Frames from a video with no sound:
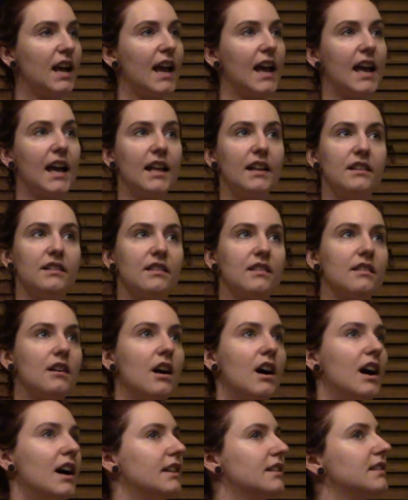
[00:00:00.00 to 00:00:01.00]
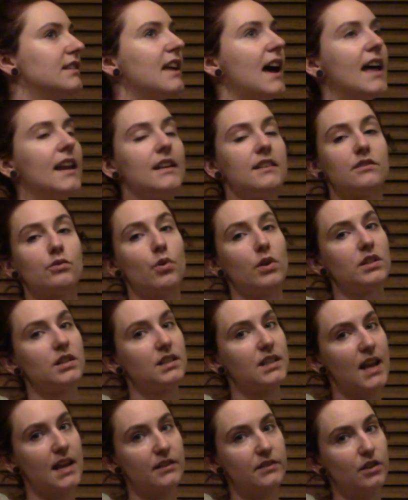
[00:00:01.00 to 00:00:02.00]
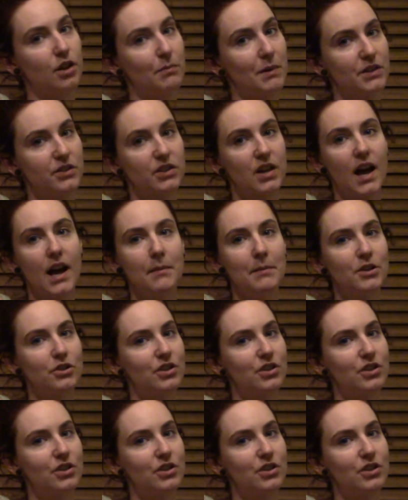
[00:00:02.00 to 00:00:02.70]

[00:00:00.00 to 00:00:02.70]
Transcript: and thought that is going to take so much time,